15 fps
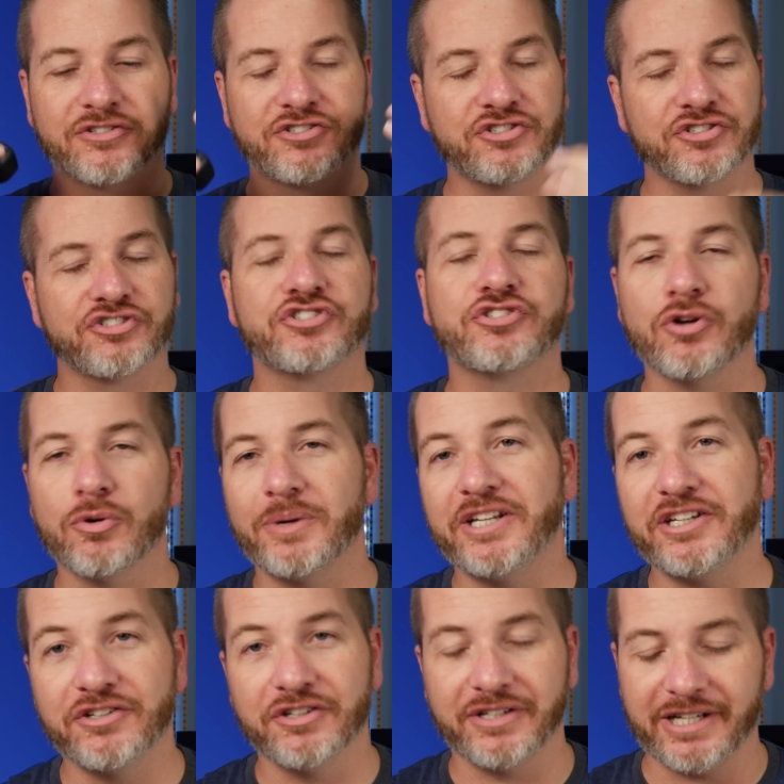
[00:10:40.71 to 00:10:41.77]
there's just so
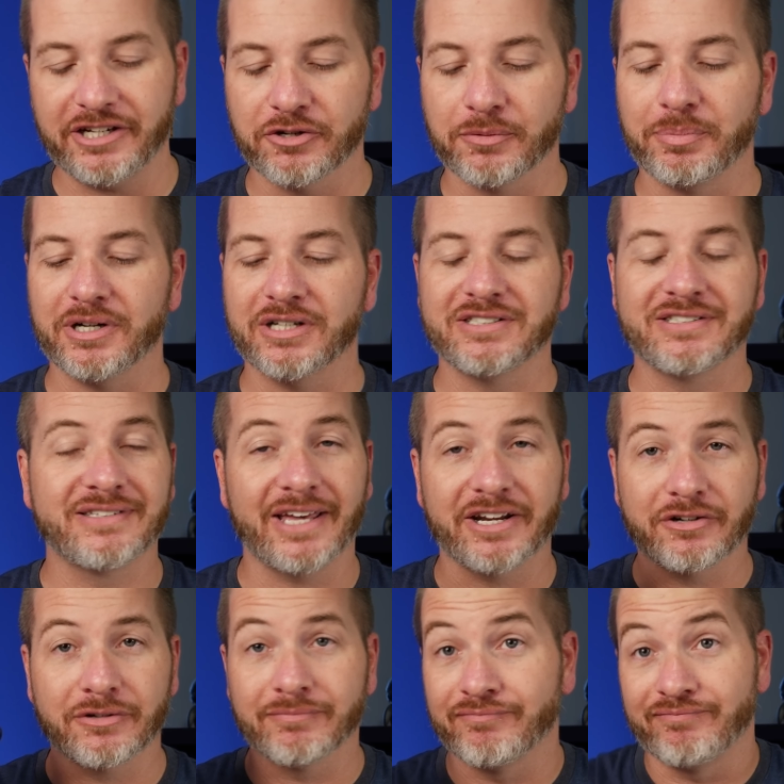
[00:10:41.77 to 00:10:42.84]
many good earbuds
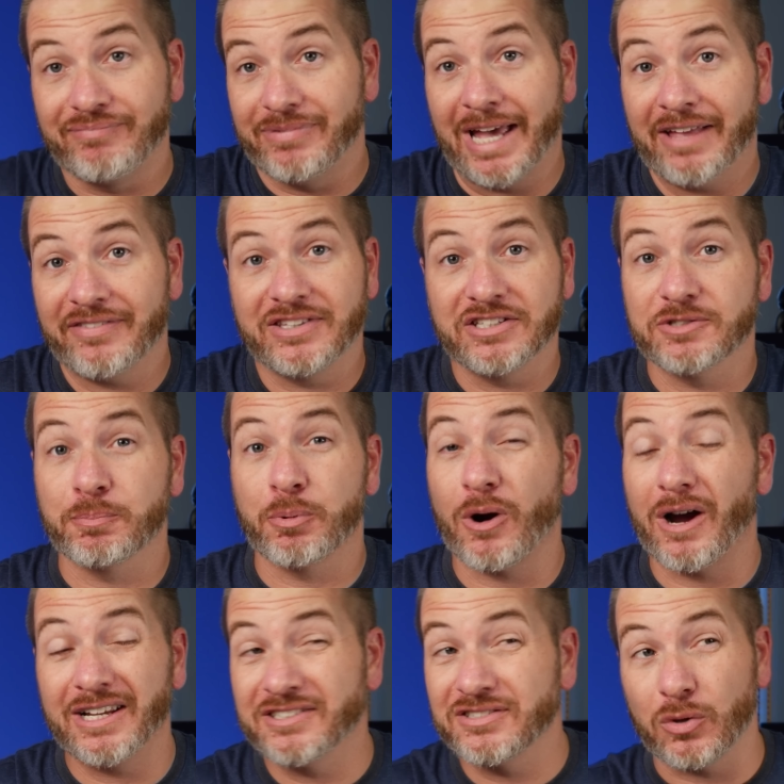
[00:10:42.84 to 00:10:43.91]
that are at this
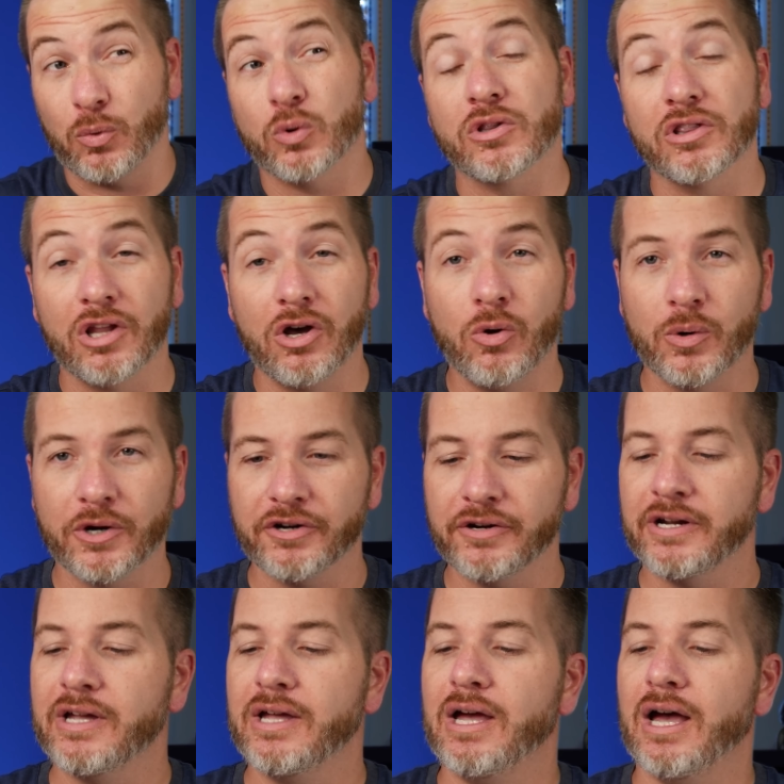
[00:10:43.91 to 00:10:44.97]
price or
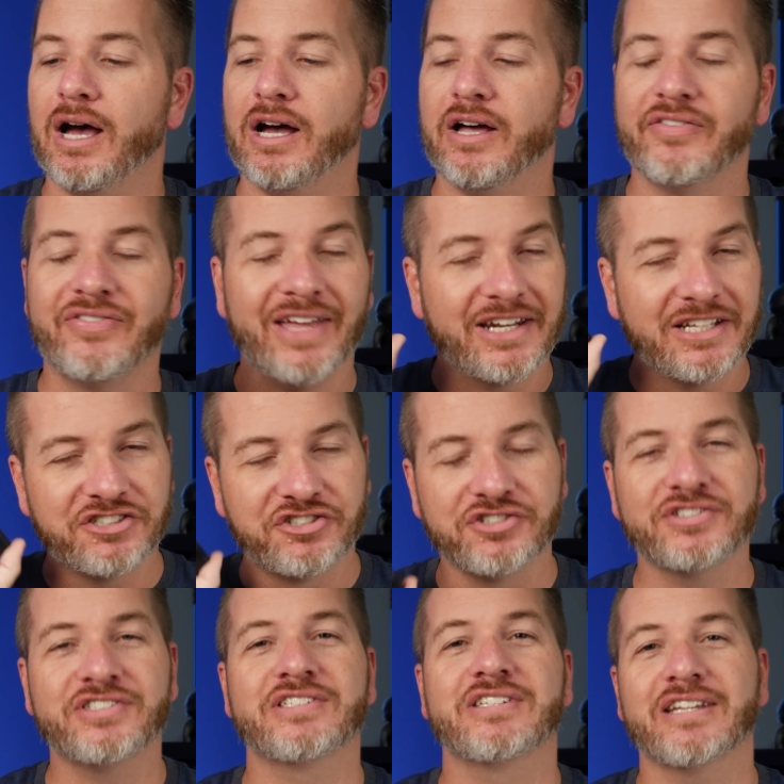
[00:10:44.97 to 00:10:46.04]
lower uh, that it
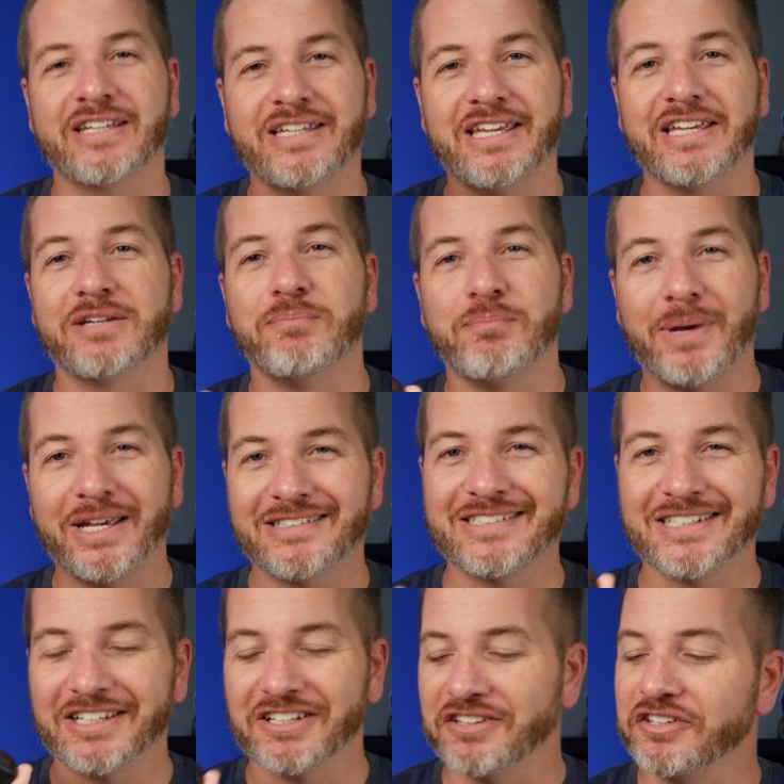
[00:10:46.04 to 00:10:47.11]
just, again,
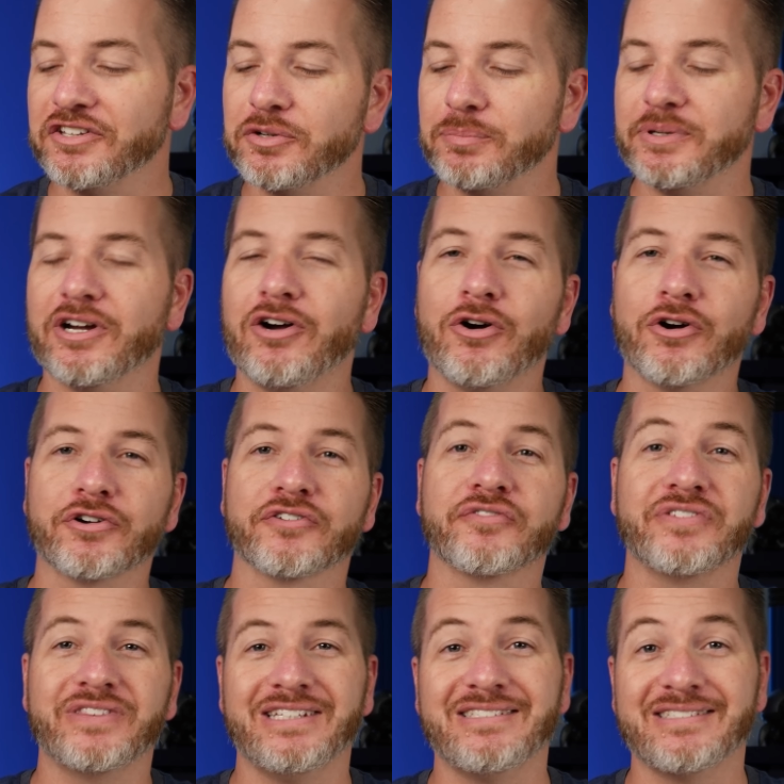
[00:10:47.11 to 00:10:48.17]
makes it a little bit harder
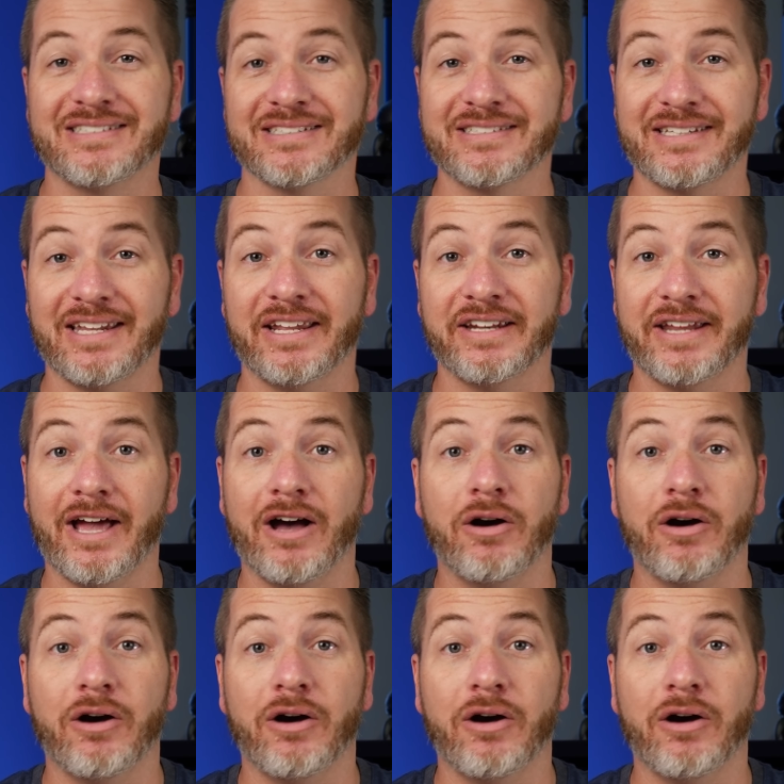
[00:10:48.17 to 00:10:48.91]
for these to stand